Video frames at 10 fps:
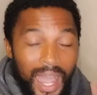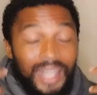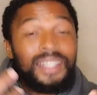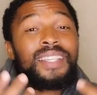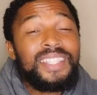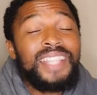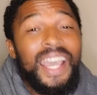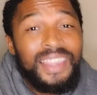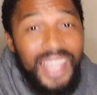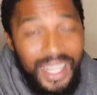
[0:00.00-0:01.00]

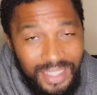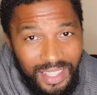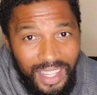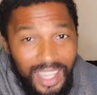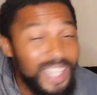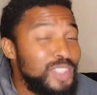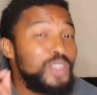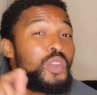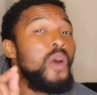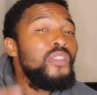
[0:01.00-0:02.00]
Understand that.
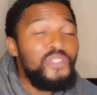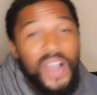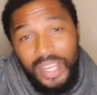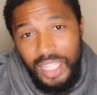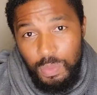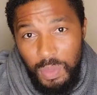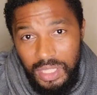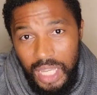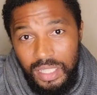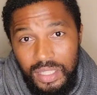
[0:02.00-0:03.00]
It's your fucking
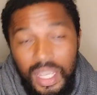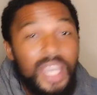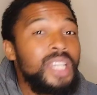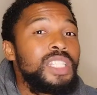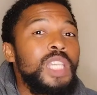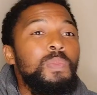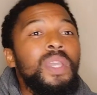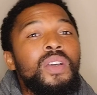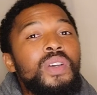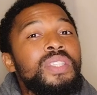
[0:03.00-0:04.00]
expectations. Just
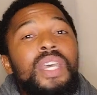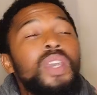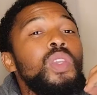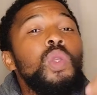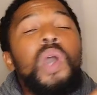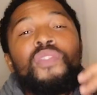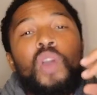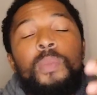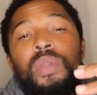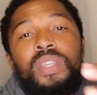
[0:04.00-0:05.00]
because You have
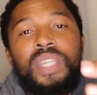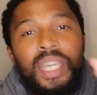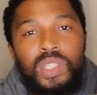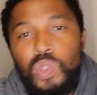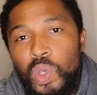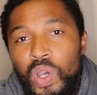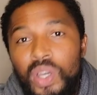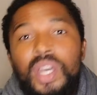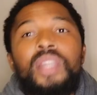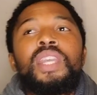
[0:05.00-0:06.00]
communicated to
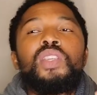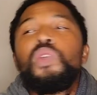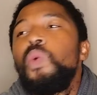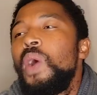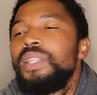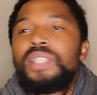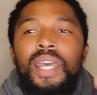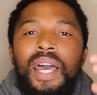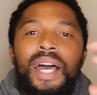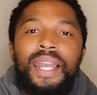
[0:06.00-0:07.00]
her that you want
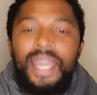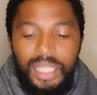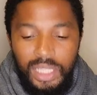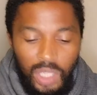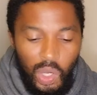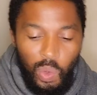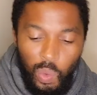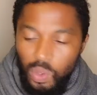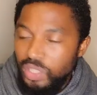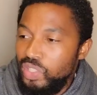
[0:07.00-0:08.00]
a lady
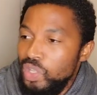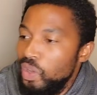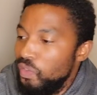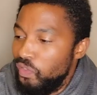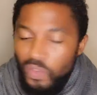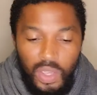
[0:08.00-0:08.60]
who will serve